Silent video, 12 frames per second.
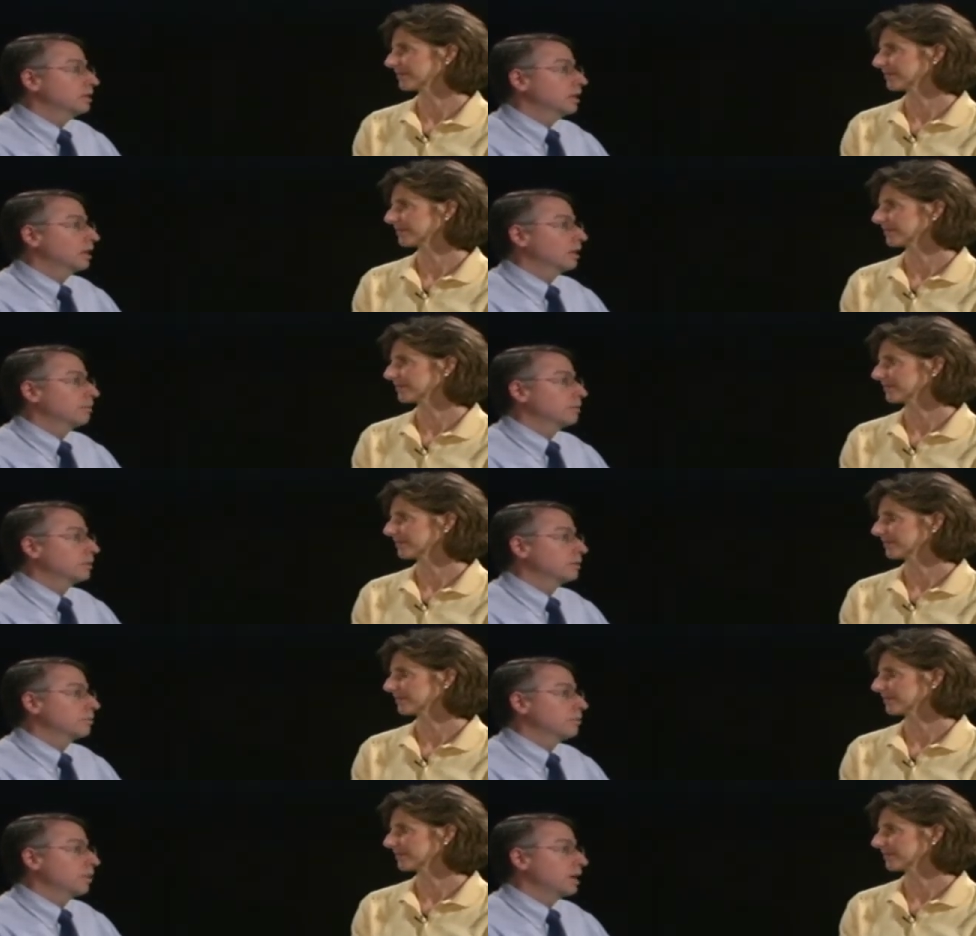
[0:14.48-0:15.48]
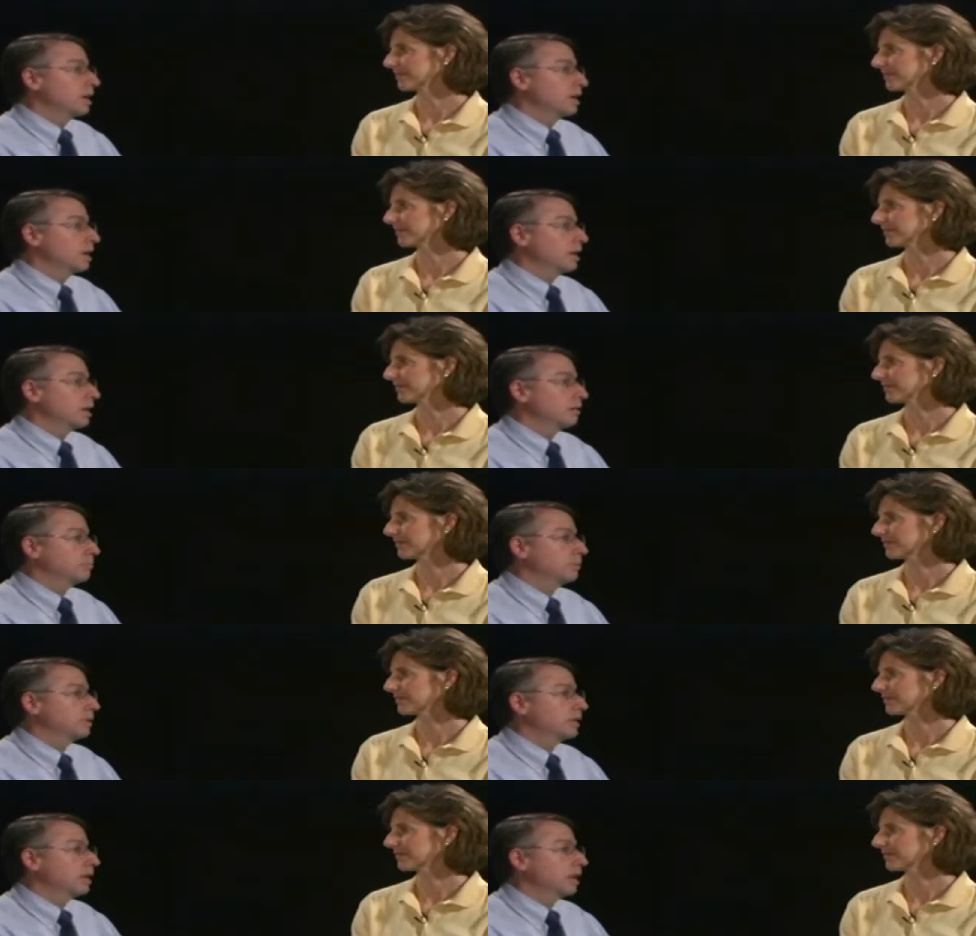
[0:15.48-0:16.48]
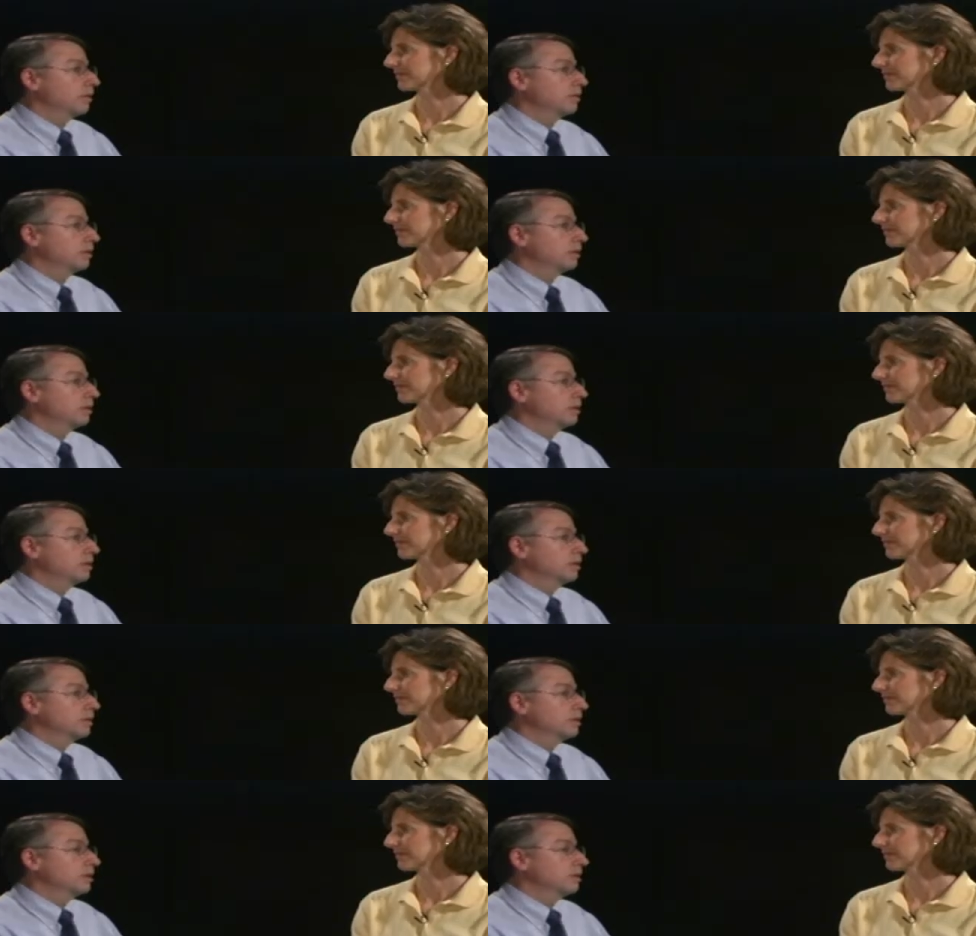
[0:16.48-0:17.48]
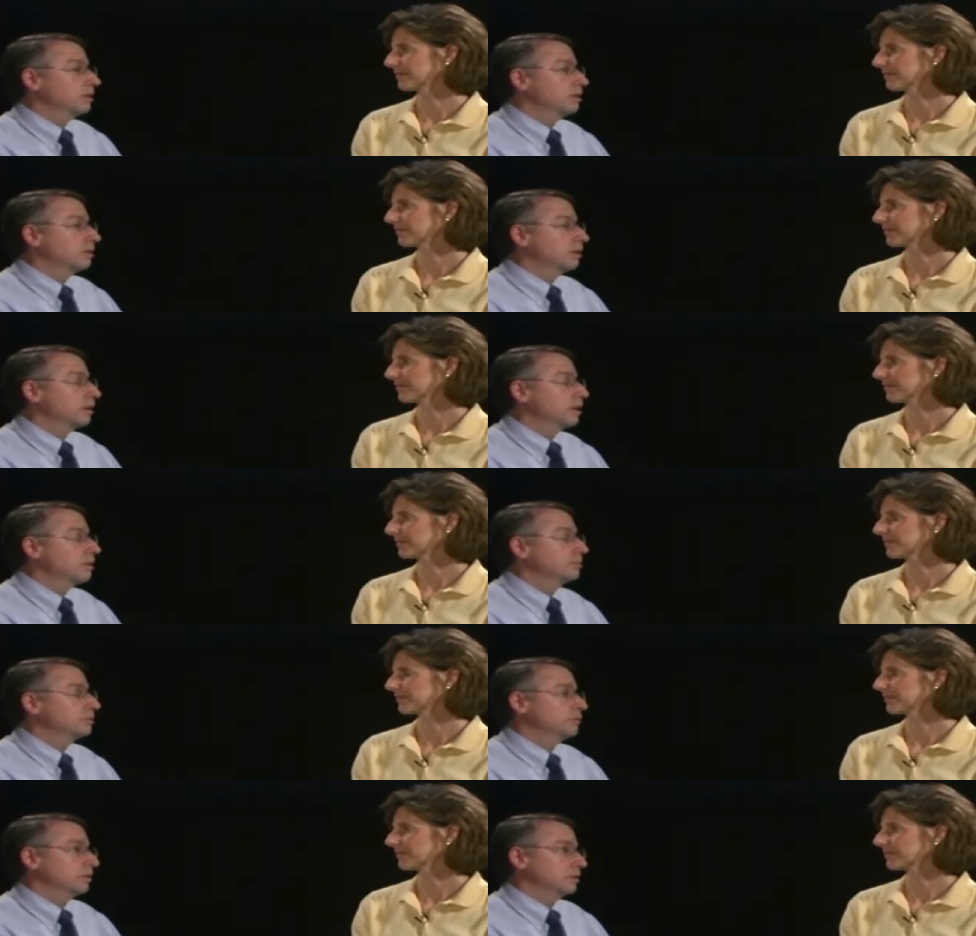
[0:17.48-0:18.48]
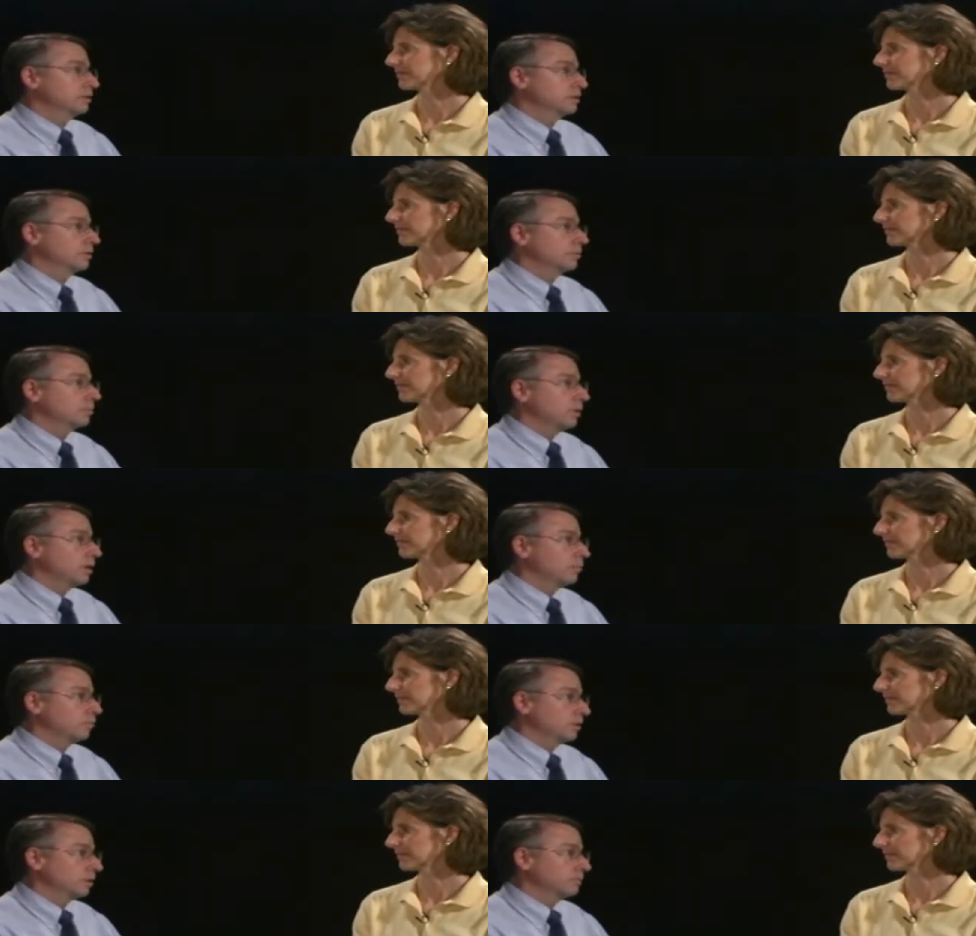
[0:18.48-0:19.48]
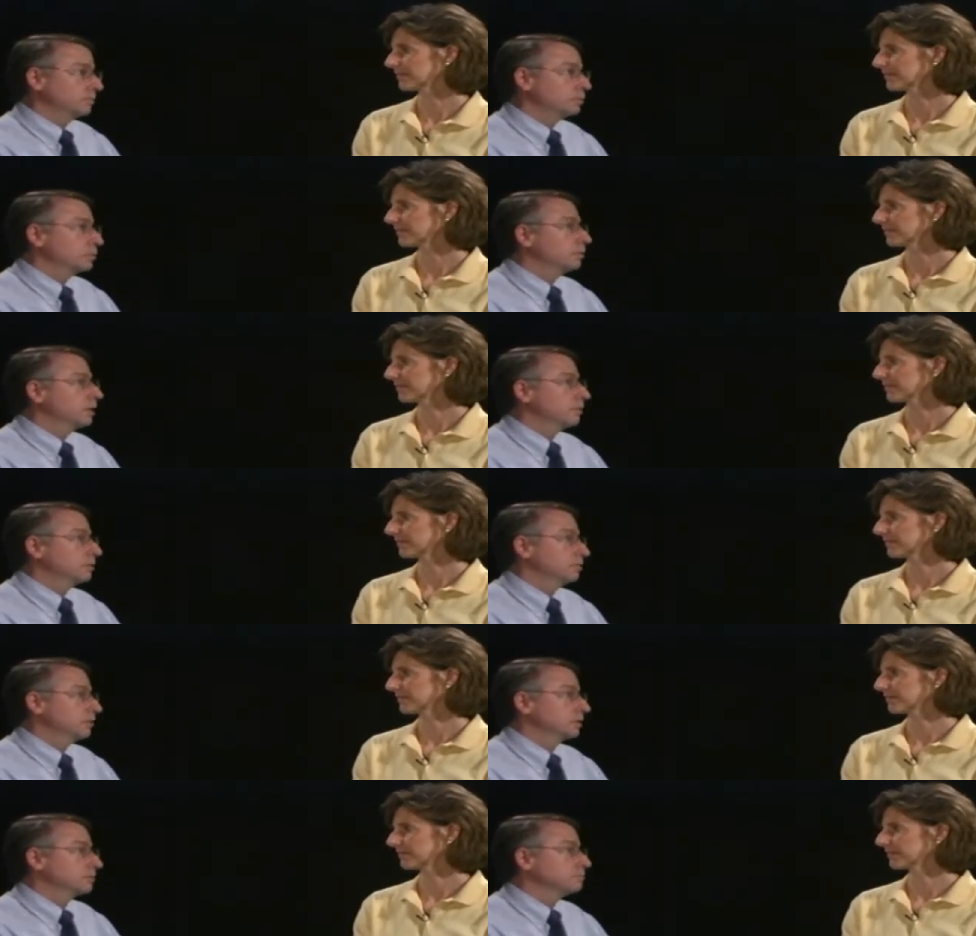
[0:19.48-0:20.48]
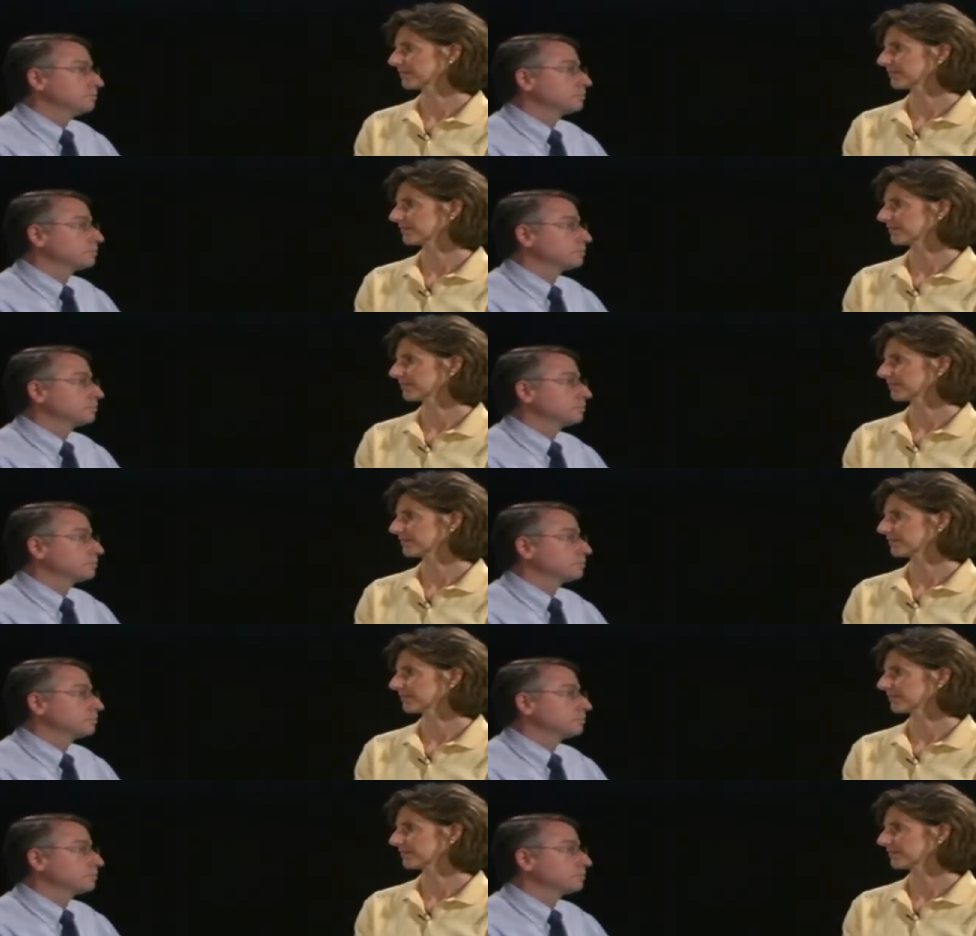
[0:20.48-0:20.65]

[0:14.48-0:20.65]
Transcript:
Speaker 1: the brain, and particularly how the hemispheres of the brain work, the supple hemispheres.